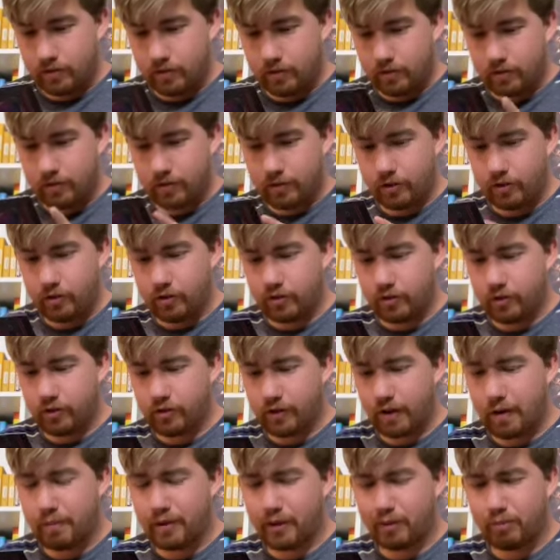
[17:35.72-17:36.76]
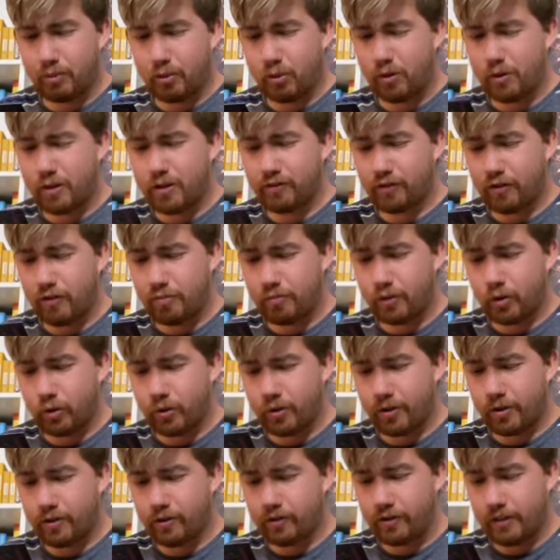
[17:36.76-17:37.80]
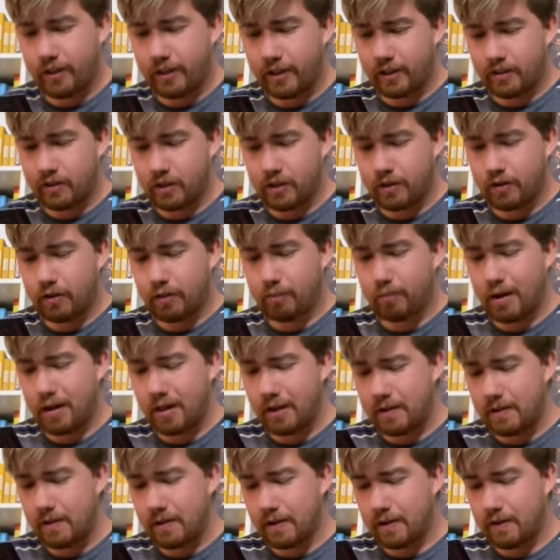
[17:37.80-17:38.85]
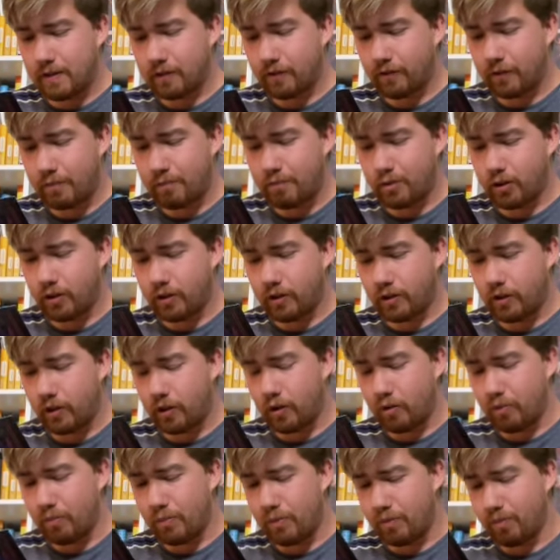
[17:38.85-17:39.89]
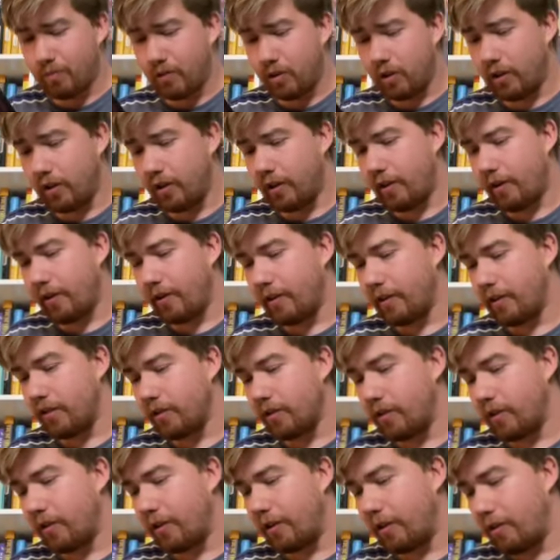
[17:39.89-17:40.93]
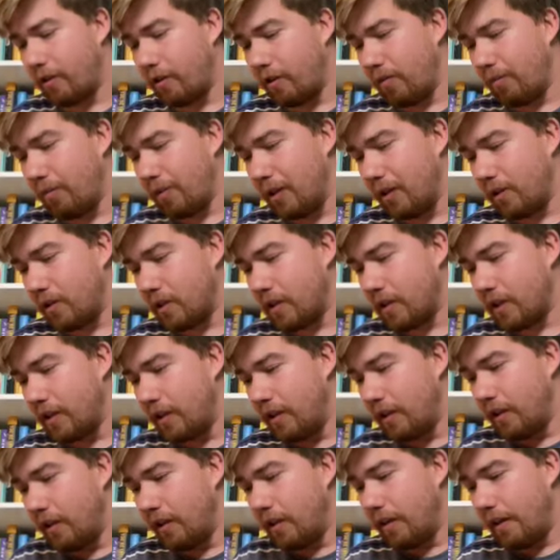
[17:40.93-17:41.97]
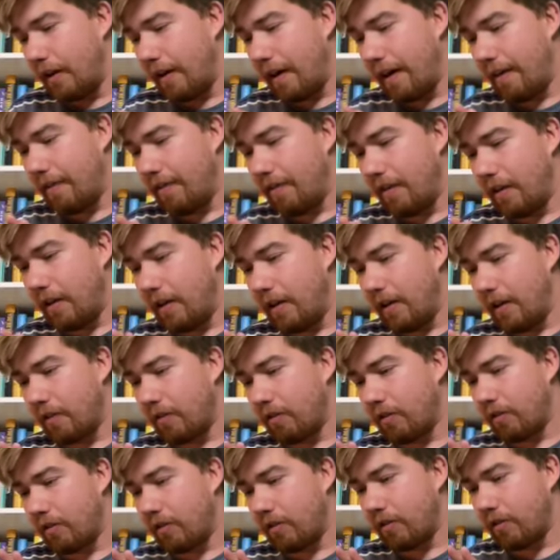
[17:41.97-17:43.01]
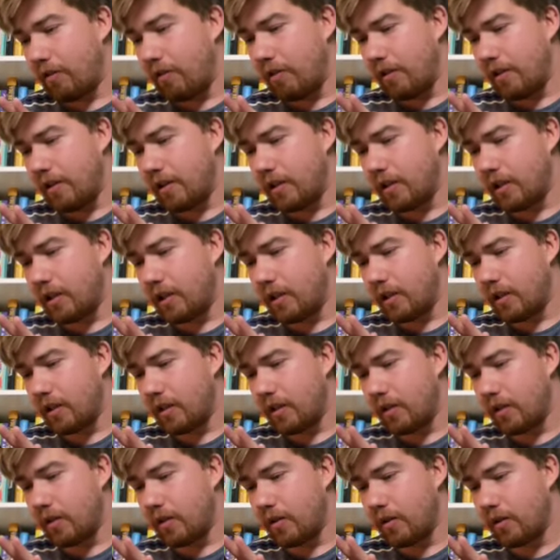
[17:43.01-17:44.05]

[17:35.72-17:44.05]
So, ceramic bowl is from Lord of the Rings. The pen is from the or uh, Good Omens, and then this.